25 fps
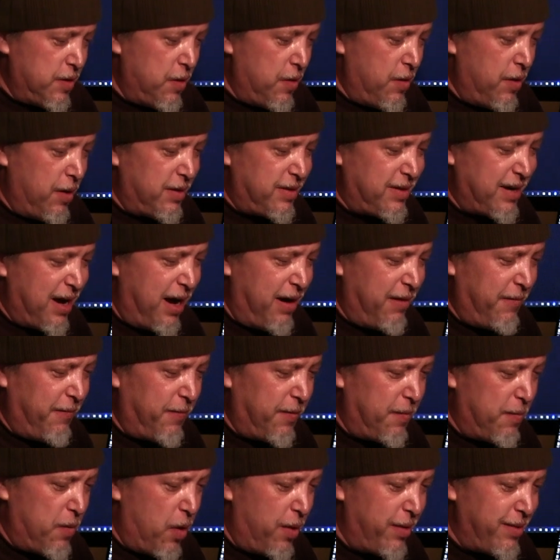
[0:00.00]
aside
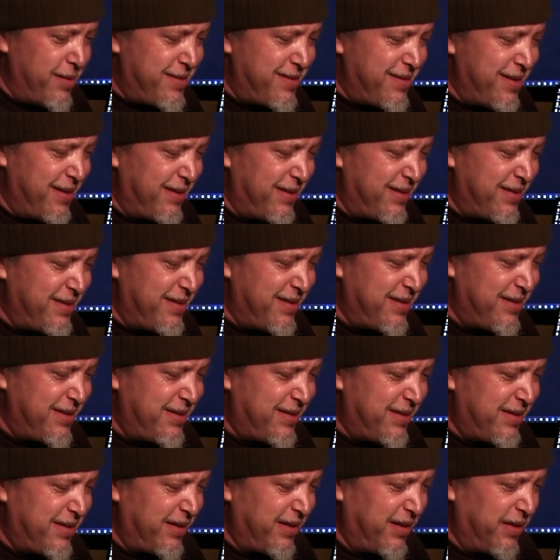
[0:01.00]
from all the
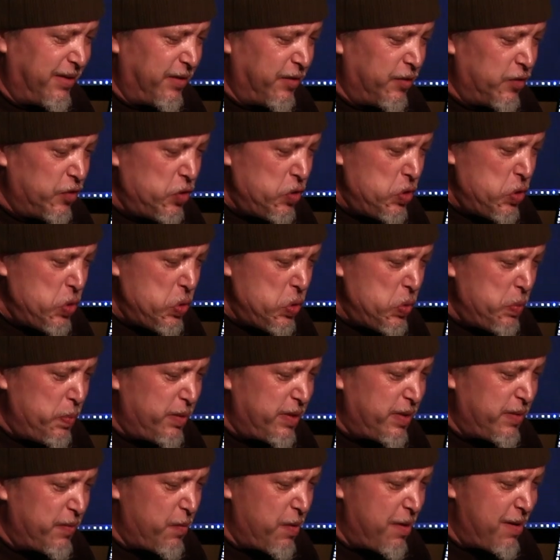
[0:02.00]
synthesis and the
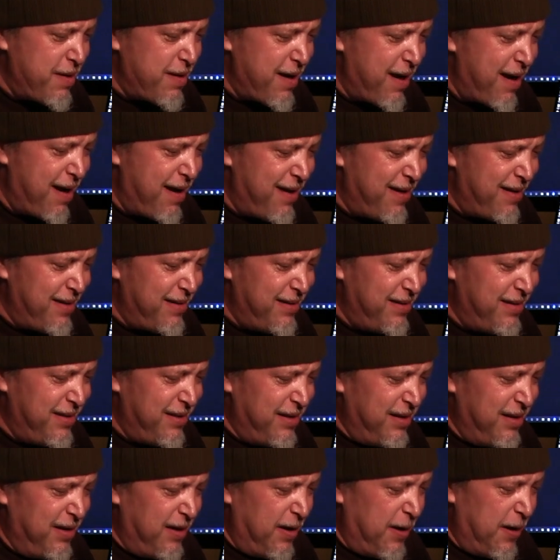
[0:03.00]
loops and whatnot,
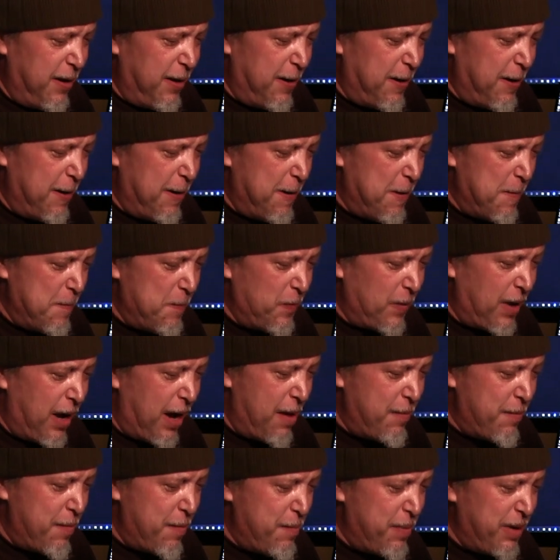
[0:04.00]
I'm
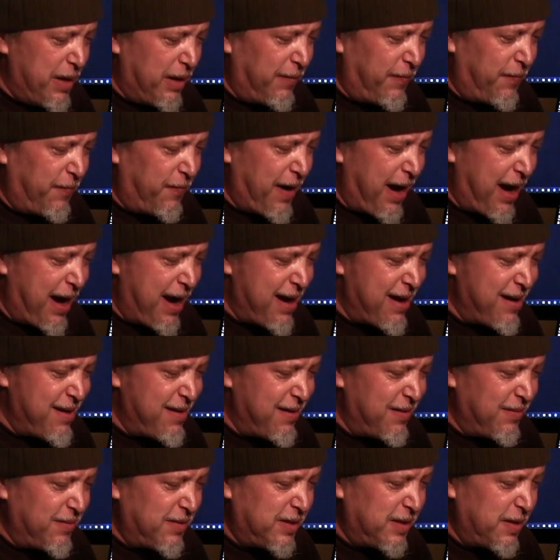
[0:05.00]
a big
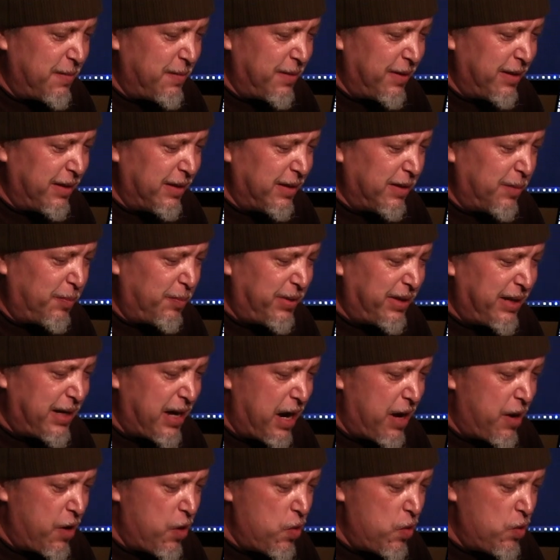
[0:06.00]
fan of some of these
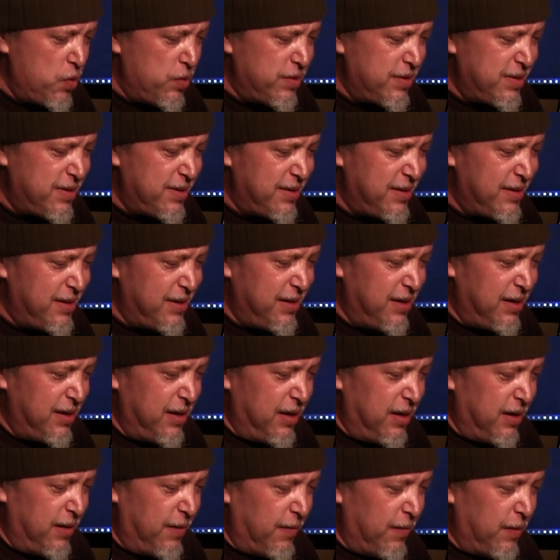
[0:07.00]
pianos.
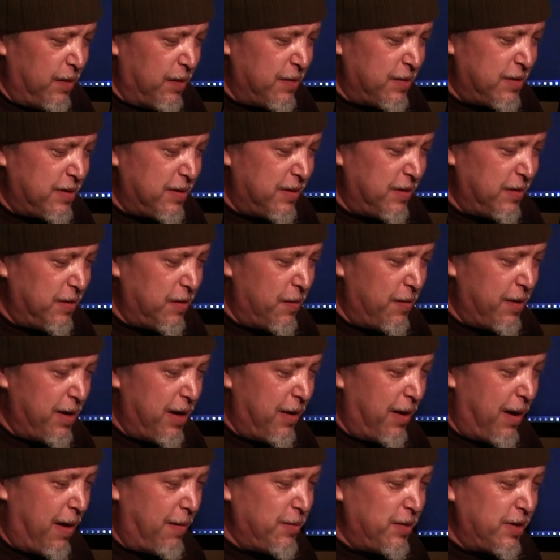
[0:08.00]
There's, you know,
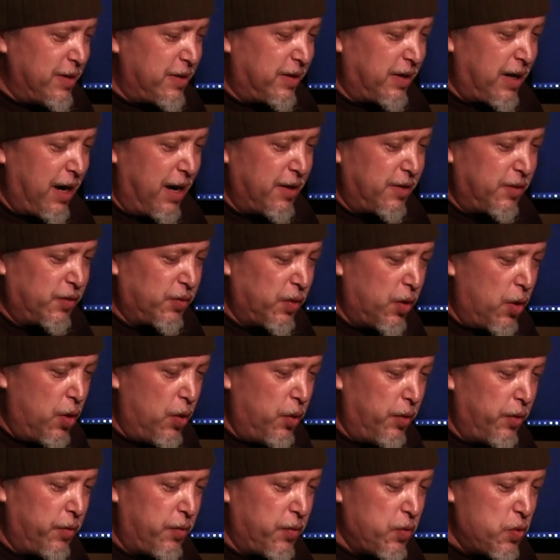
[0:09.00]
I'm just kind of
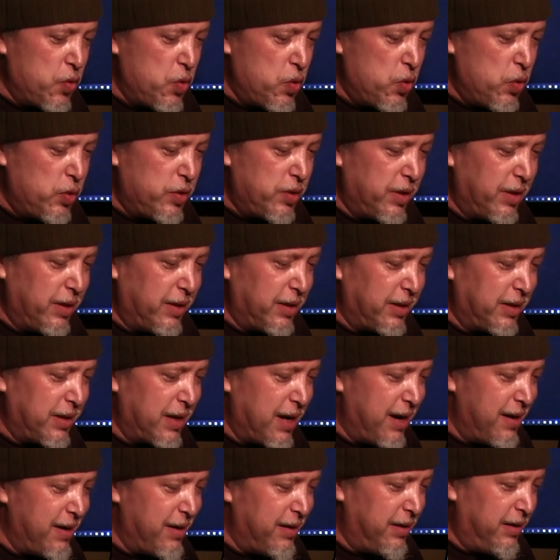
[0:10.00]
scrolling through, so you can
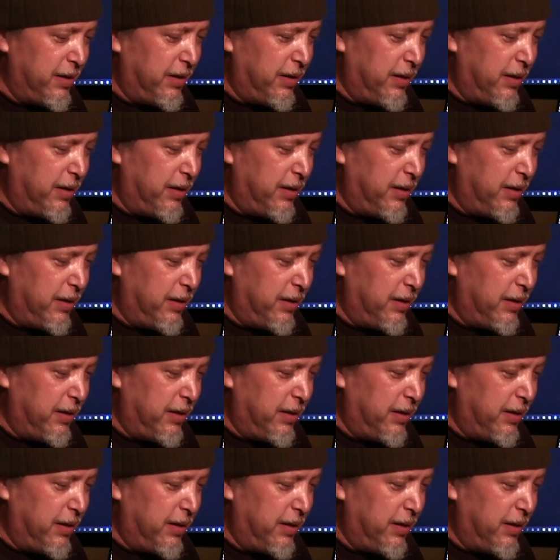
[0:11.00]
kind of,